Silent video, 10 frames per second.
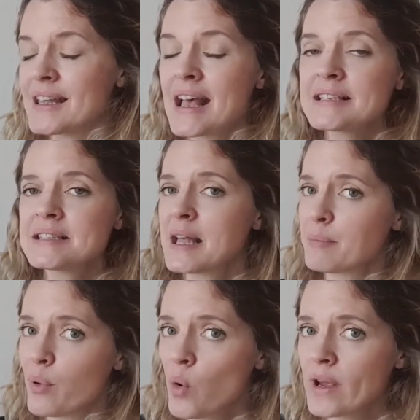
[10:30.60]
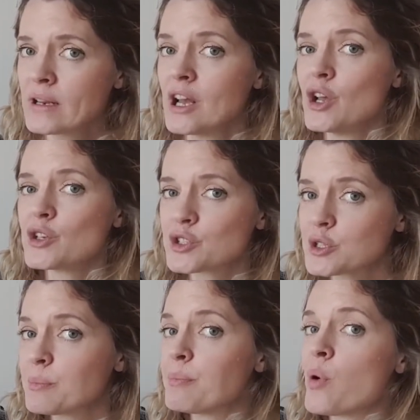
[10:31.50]
Yes, that point
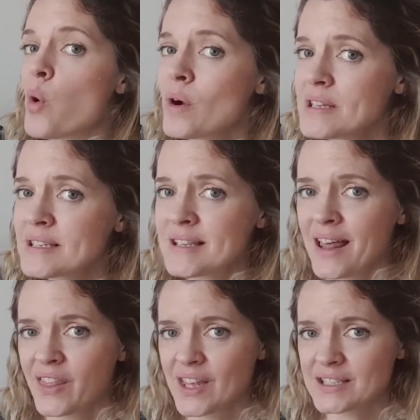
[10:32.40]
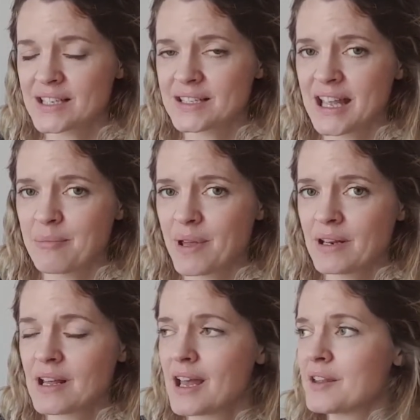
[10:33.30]
supports that thesis
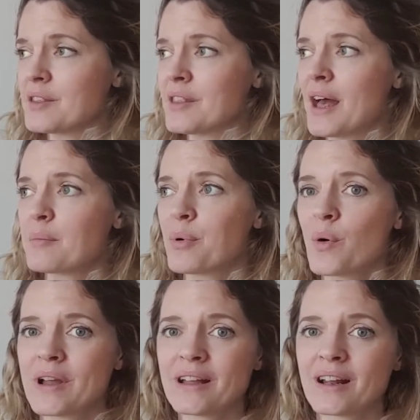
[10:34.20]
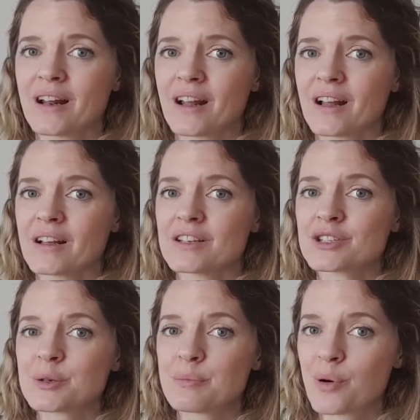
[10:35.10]
statement. That point
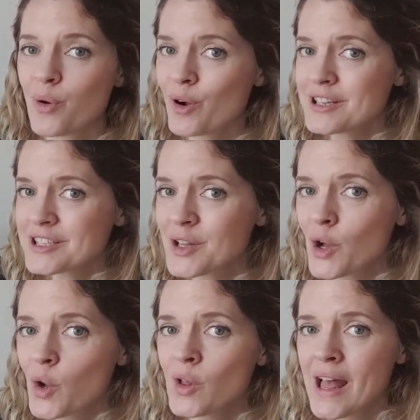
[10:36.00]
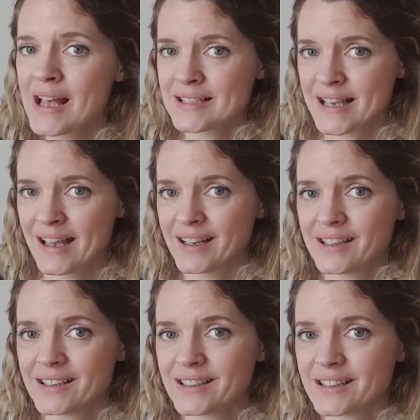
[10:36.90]
supports the whole essay.
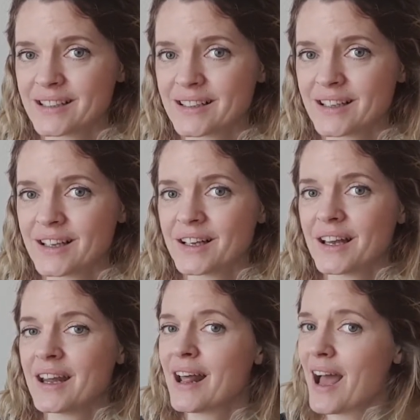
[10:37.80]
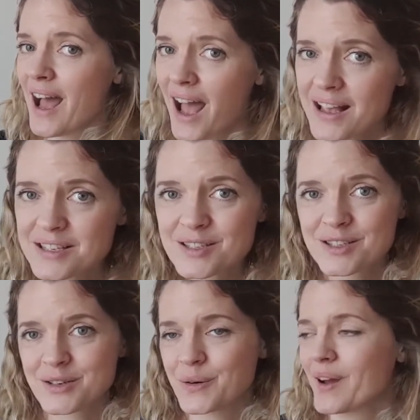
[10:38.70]
It
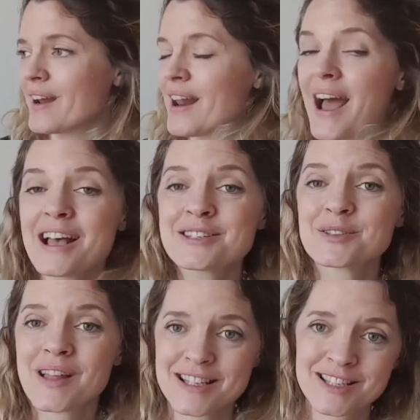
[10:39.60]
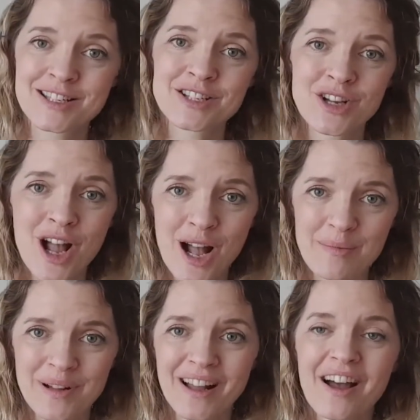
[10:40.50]
has to. That's the
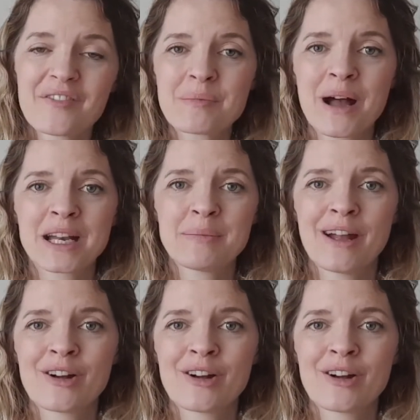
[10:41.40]
job of the body